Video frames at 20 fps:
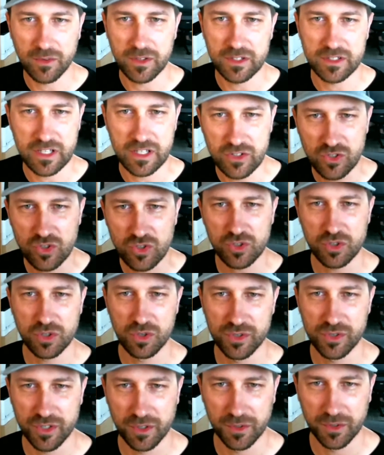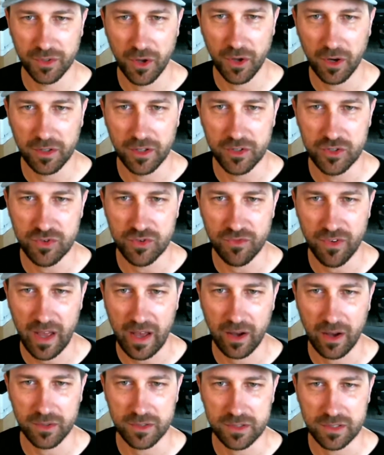this institutional knowledge of
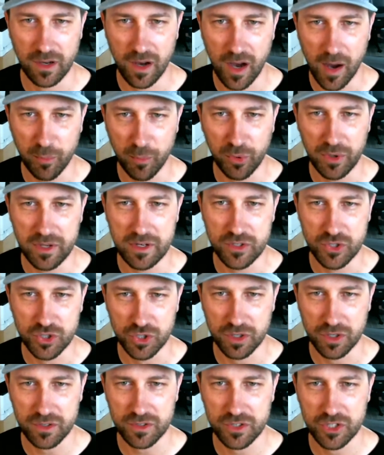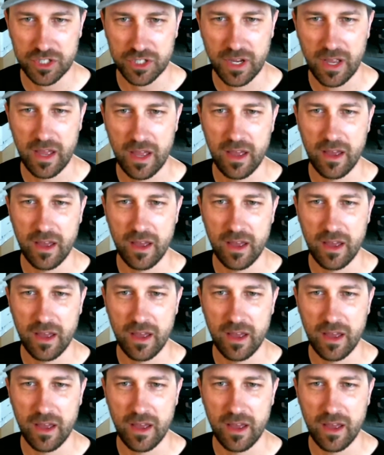how to operate a church